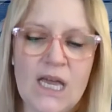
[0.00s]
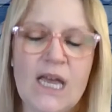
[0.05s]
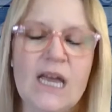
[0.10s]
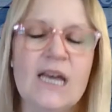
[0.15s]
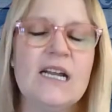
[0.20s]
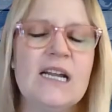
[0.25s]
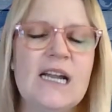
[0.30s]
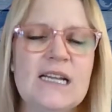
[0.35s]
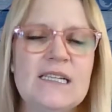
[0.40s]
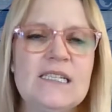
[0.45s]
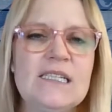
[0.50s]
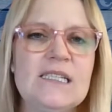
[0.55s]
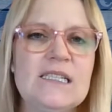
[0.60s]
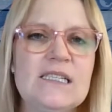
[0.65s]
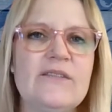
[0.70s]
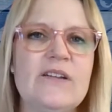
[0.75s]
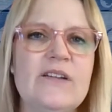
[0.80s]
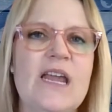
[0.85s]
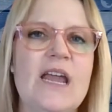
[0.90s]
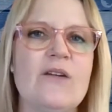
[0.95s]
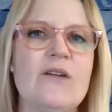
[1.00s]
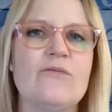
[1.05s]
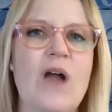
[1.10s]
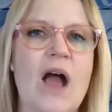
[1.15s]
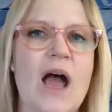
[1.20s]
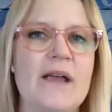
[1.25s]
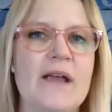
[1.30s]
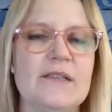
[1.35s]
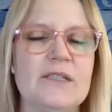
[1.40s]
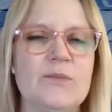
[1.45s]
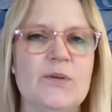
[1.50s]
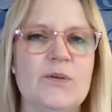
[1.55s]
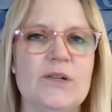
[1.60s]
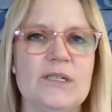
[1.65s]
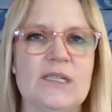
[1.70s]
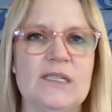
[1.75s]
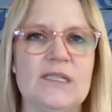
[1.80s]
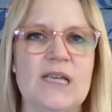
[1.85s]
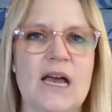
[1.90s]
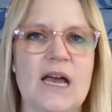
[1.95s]
And in 1978,
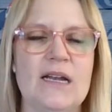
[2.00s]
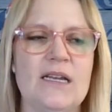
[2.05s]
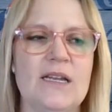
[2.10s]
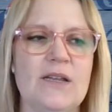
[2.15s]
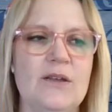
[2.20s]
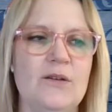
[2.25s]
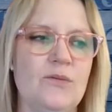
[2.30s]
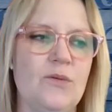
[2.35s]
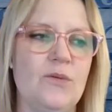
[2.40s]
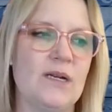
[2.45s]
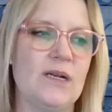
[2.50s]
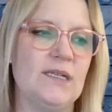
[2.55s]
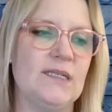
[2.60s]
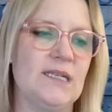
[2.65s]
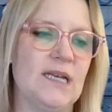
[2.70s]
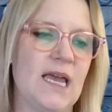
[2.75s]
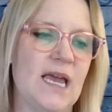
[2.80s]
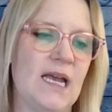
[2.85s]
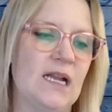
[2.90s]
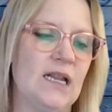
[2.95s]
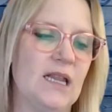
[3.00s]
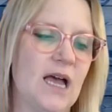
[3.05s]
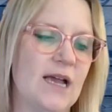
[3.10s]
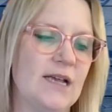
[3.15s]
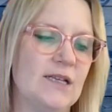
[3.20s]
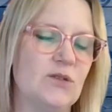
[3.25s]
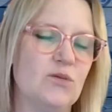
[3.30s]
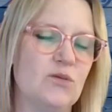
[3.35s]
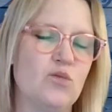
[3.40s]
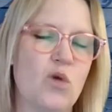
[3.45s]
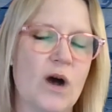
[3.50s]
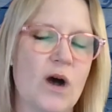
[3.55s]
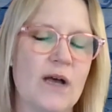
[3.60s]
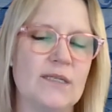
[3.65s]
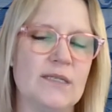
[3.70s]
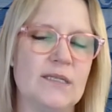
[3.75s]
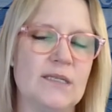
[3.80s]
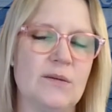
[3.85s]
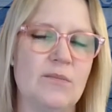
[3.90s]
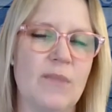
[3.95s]
Reisberg decided he wanted to analyze
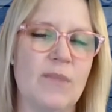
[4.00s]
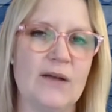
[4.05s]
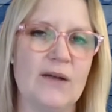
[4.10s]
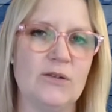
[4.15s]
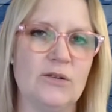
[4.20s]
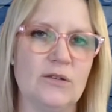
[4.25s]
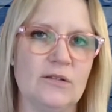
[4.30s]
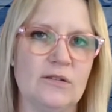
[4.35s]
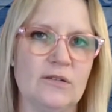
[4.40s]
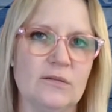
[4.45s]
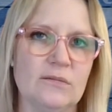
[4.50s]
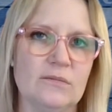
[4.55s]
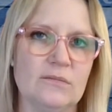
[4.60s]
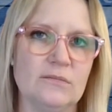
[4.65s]
what Myrdal